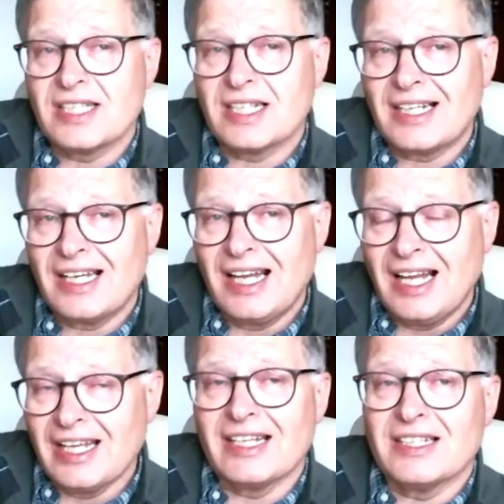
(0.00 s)
is the
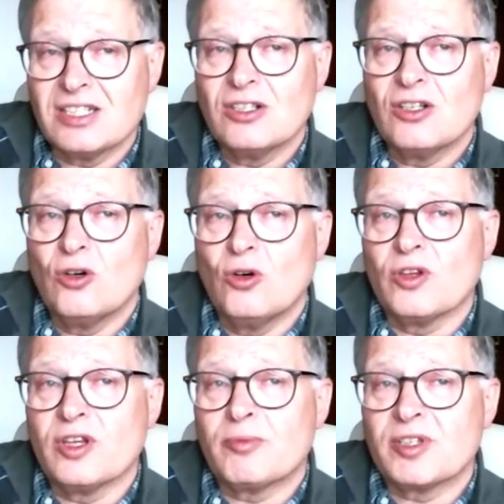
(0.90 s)
client
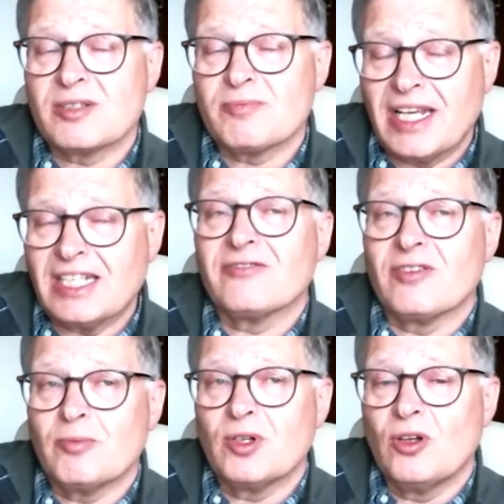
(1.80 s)
or the
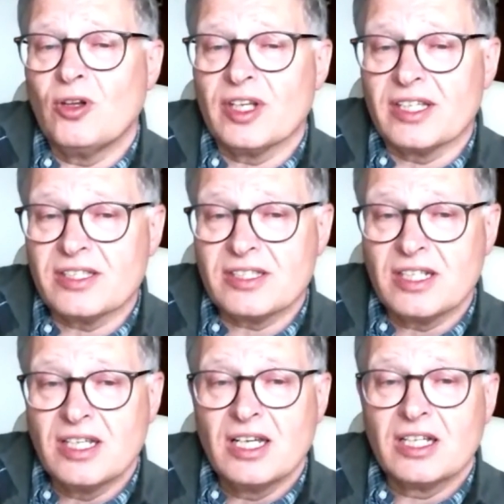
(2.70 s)
prospective
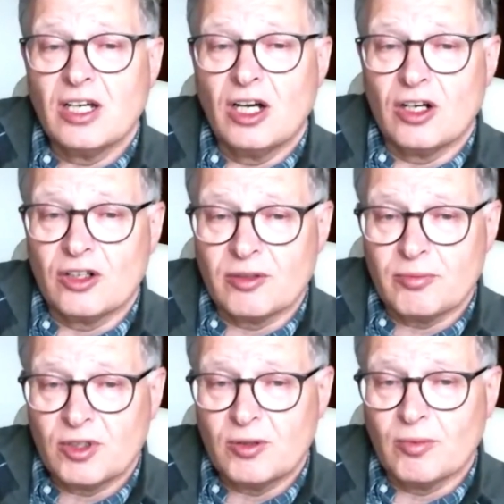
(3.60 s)
employer's
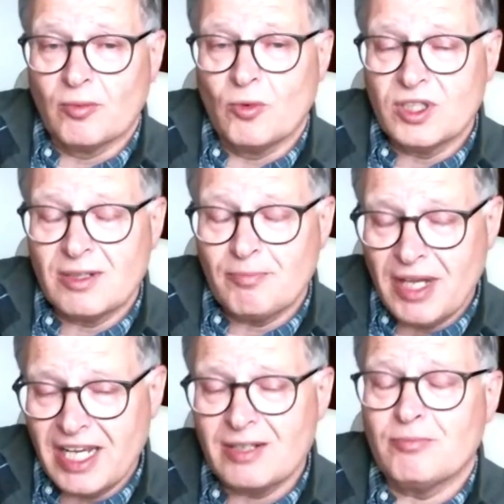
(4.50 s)
current problem? What's
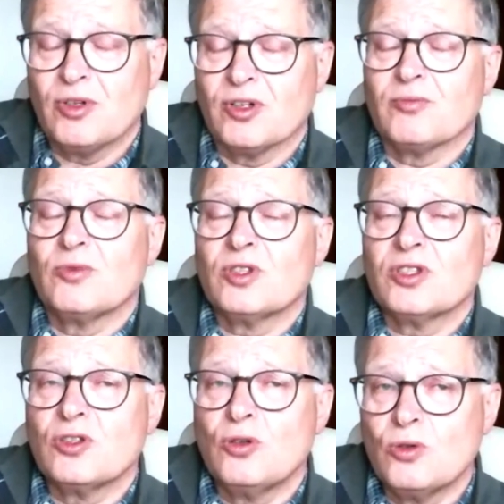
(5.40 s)
the pain point?
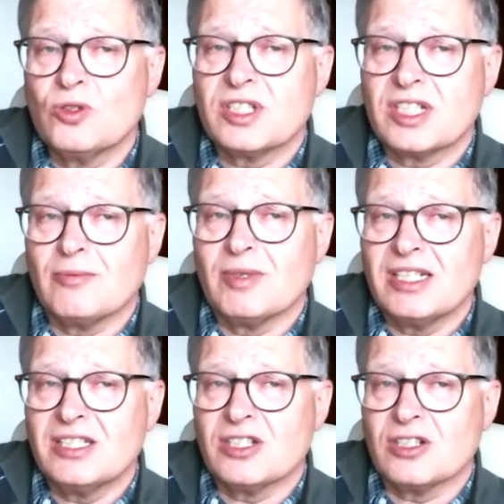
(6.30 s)
What's causing
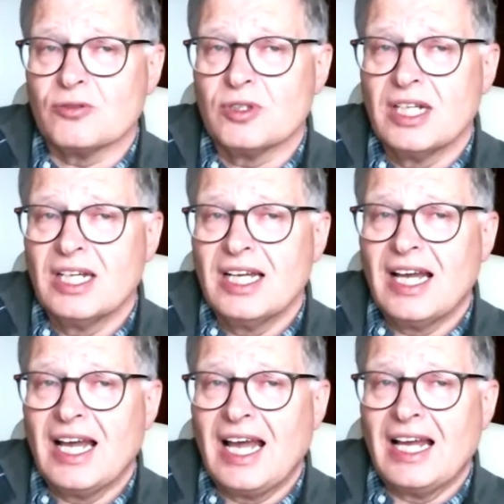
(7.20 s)
an issue?
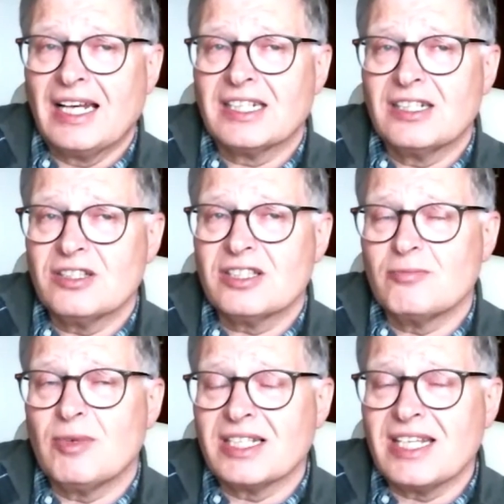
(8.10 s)
And
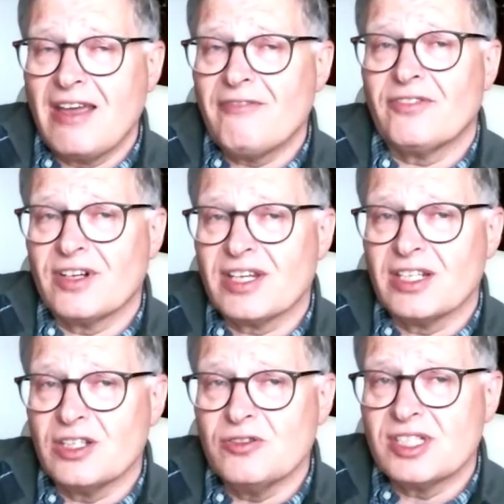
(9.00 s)
customize
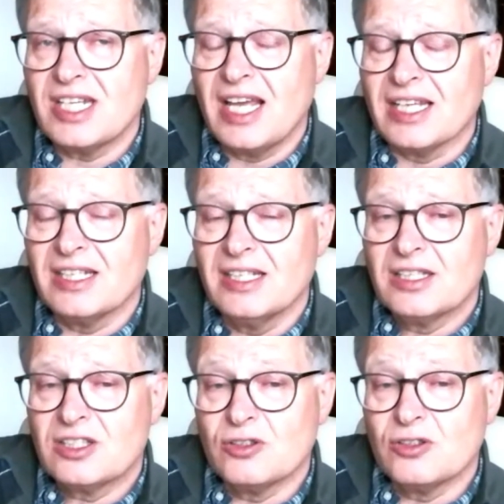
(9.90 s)
everything you
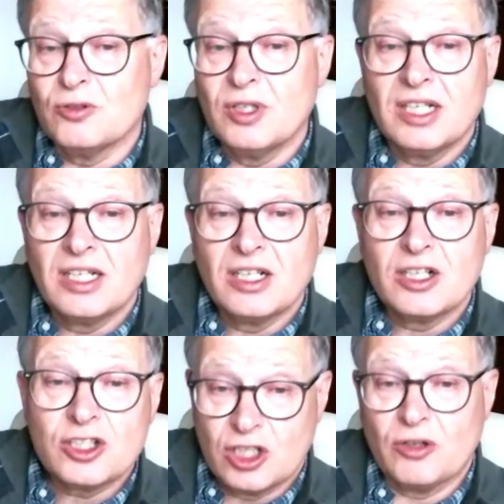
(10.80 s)
say to
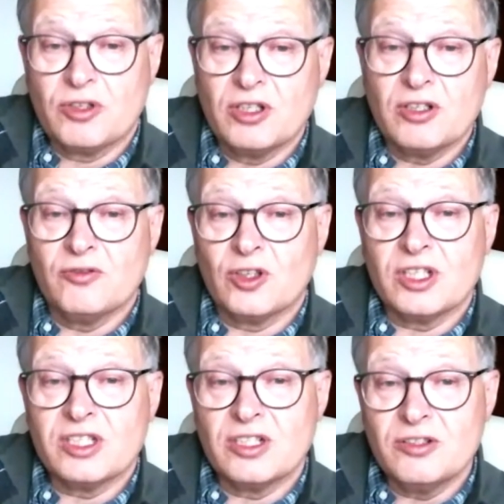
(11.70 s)
show that
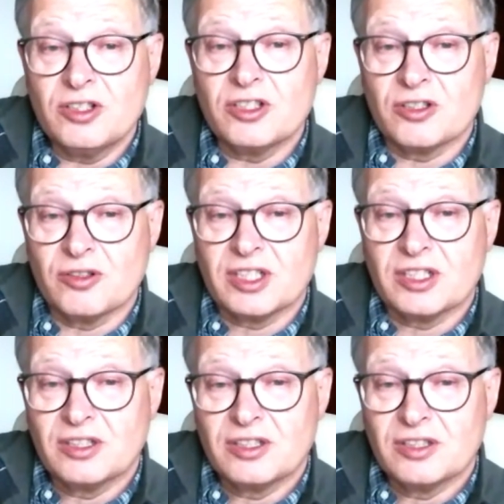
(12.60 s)
you've got the solution to it.